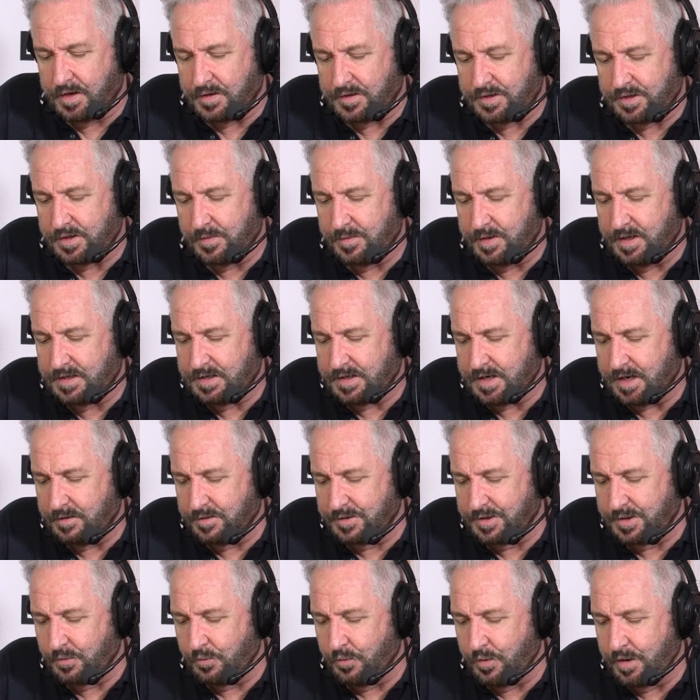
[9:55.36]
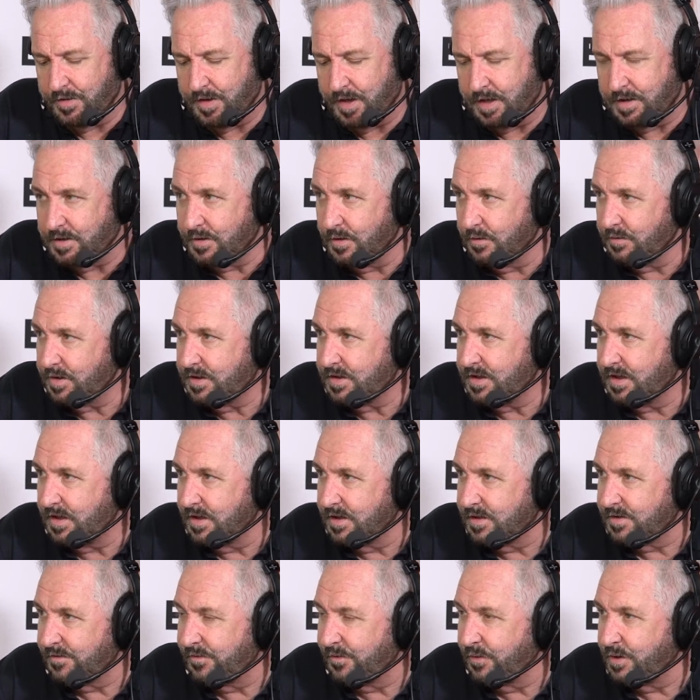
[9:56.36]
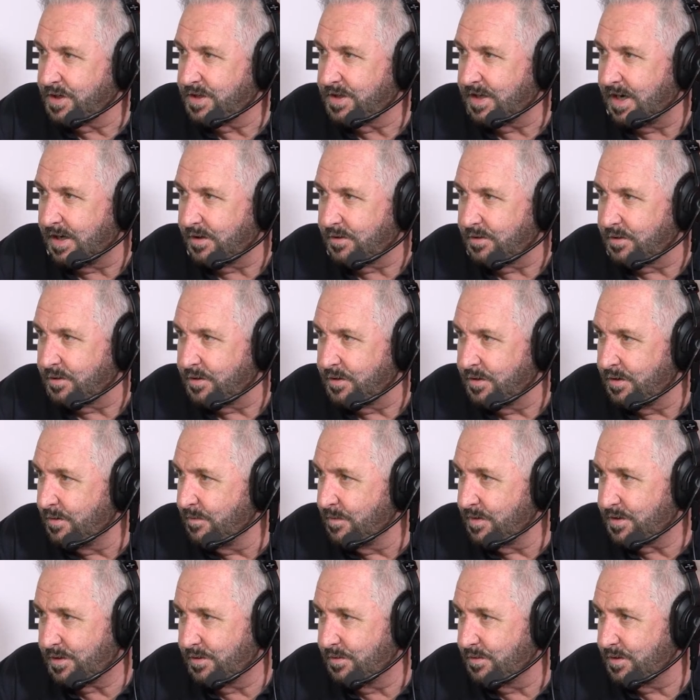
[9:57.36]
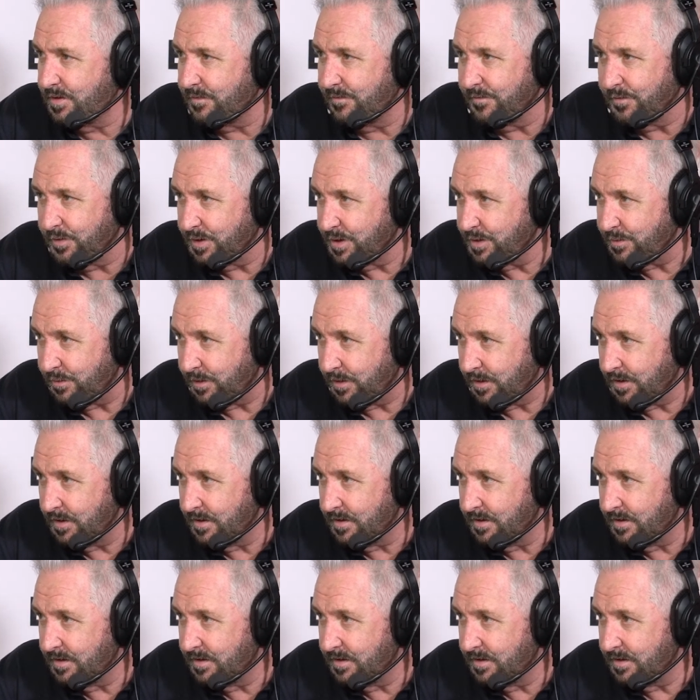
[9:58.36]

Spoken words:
got so many titles. The one I don't see is voice actor. You must do some voice work.